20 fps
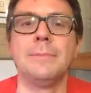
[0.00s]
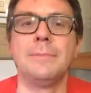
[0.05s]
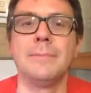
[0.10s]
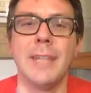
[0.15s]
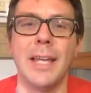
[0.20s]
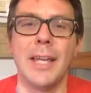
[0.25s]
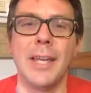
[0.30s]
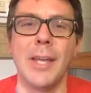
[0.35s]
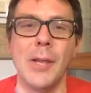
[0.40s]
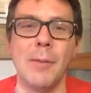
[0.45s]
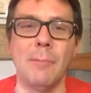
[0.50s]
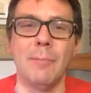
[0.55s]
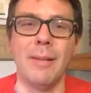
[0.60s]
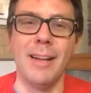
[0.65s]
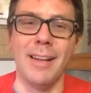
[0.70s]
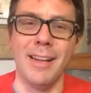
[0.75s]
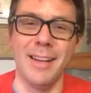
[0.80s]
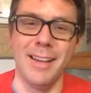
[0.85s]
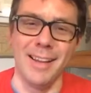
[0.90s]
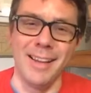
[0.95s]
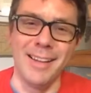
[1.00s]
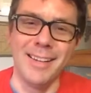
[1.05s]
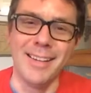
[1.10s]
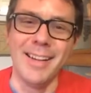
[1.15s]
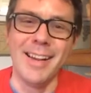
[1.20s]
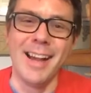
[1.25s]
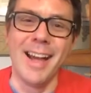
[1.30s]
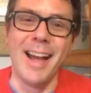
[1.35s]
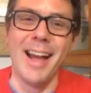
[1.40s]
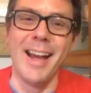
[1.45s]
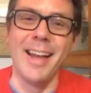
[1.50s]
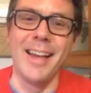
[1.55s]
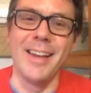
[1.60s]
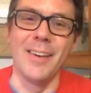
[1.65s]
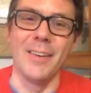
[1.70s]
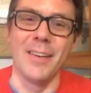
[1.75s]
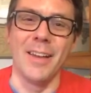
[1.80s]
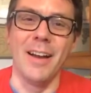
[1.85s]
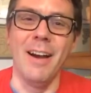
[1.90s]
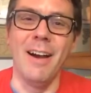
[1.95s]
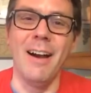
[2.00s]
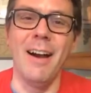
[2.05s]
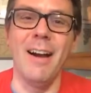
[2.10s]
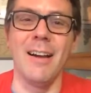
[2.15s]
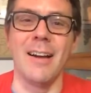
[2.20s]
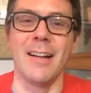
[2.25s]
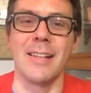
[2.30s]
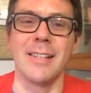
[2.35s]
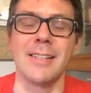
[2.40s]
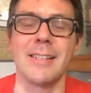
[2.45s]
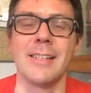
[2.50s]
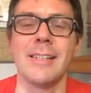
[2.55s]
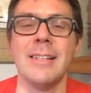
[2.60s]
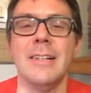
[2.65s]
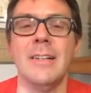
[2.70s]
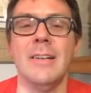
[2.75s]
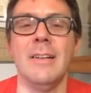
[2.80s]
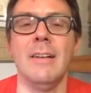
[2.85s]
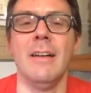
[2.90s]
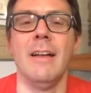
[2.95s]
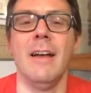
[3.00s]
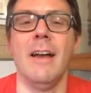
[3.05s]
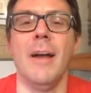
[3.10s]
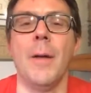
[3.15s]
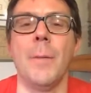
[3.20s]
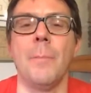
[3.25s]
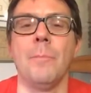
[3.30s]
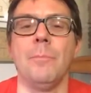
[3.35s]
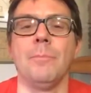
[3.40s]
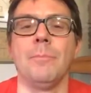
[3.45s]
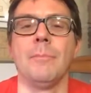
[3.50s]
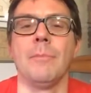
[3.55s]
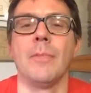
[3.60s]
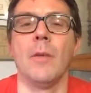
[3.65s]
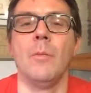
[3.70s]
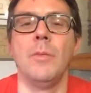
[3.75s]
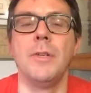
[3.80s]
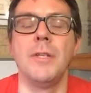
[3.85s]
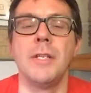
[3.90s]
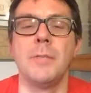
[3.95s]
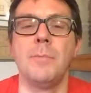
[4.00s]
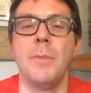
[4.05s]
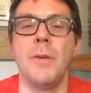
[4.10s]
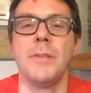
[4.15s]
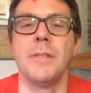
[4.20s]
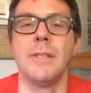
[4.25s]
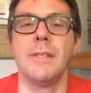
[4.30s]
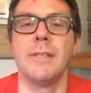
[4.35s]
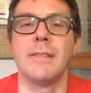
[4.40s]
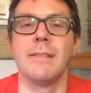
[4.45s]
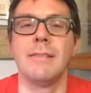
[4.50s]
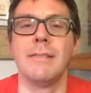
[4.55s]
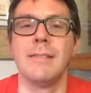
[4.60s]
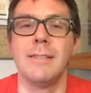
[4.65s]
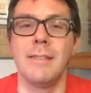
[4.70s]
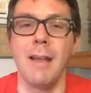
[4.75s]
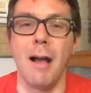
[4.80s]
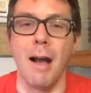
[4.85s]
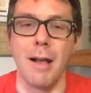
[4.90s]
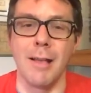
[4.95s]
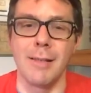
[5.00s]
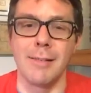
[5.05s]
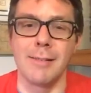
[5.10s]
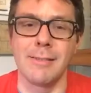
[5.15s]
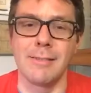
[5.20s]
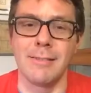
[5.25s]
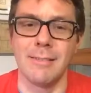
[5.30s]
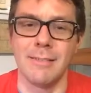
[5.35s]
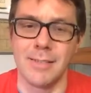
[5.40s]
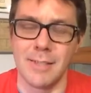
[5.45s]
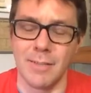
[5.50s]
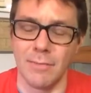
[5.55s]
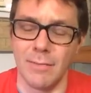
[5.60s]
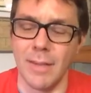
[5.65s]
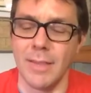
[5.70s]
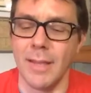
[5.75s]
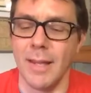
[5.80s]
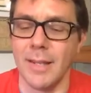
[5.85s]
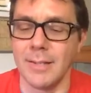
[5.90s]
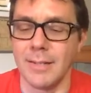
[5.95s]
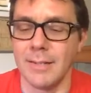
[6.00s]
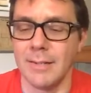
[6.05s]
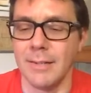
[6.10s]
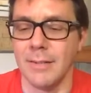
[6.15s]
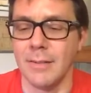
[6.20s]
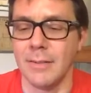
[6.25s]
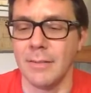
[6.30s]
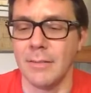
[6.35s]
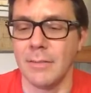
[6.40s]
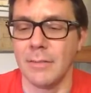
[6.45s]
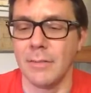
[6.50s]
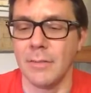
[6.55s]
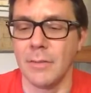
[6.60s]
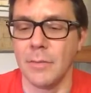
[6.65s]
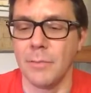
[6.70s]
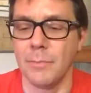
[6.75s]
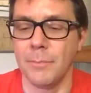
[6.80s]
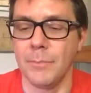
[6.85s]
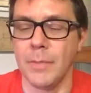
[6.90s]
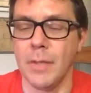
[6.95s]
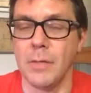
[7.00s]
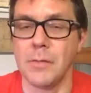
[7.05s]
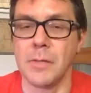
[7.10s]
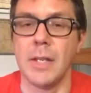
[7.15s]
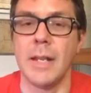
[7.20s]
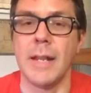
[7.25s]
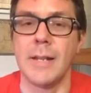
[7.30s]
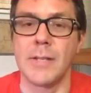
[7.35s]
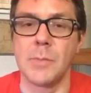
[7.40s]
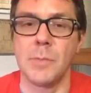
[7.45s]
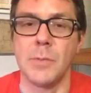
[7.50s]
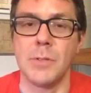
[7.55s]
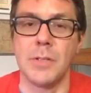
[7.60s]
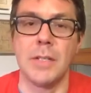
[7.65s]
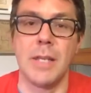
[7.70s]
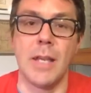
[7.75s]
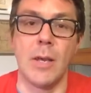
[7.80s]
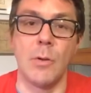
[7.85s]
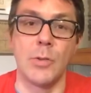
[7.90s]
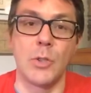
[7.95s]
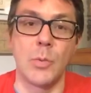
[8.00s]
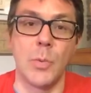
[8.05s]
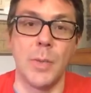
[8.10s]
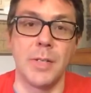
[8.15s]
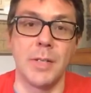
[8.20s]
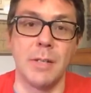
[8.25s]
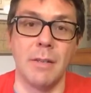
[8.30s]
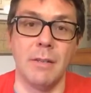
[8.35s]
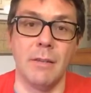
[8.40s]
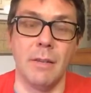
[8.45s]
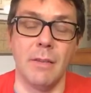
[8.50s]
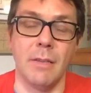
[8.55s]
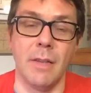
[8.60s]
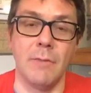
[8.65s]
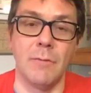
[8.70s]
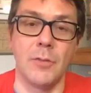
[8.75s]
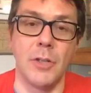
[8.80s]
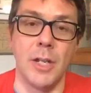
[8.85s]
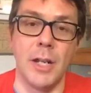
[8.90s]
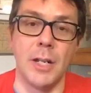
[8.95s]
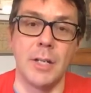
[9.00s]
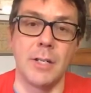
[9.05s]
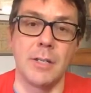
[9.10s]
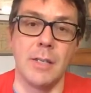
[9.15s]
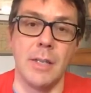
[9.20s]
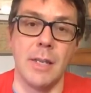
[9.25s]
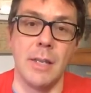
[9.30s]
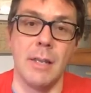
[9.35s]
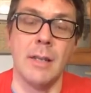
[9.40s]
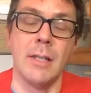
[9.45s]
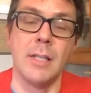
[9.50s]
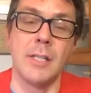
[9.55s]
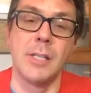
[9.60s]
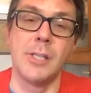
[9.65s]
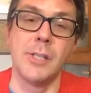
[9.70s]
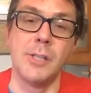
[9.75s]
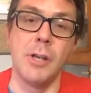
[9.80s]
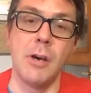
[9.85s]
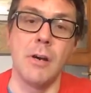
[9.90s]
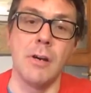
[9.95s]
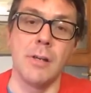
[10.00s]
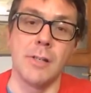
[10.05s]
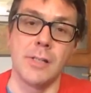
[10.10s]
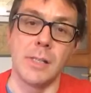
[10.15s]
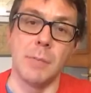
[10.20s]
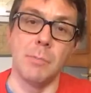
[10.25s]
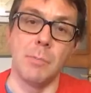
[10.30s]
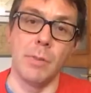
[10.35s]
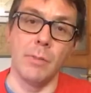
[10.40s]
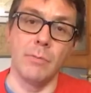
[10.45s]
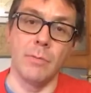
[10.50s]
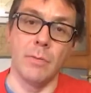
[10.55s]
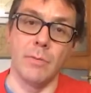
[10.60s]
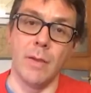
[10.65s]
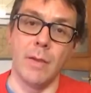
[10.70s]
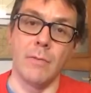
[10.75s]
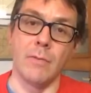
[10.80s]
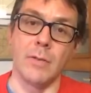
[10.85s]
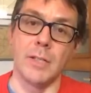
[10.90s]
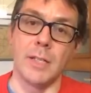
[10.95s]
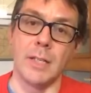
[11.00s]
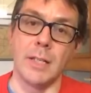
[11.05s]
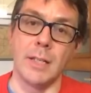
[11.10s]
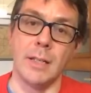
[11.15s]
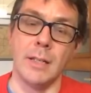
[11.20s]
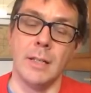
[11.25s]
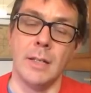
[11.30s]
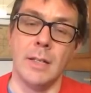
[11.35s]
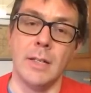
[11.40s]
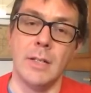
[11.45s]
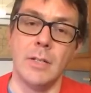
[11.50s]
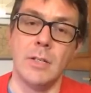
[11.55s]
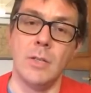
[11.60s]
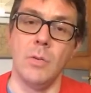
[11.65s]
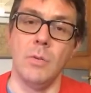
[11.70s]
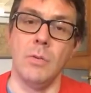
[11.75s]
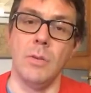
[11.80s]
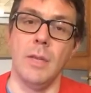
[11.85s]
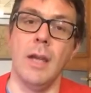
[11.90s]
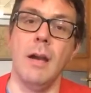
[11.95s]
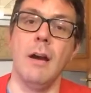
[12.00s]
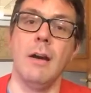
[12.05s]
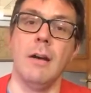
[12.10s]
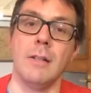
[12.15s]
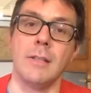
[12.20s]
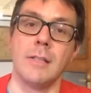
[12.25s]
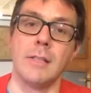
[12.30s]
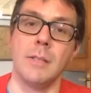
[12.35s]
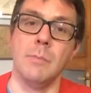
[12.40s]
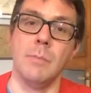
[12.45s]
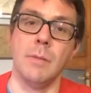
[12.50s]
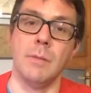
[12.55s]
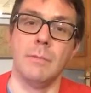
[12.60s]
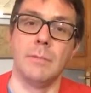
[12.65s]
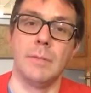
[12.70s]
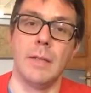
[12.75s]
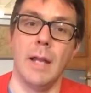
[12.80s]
Thank you. I got hearts, which I suppose is stars and stuff like that. There was an announcement today on Twitter that they've changed the star symbol for favoriting to the heart symbol.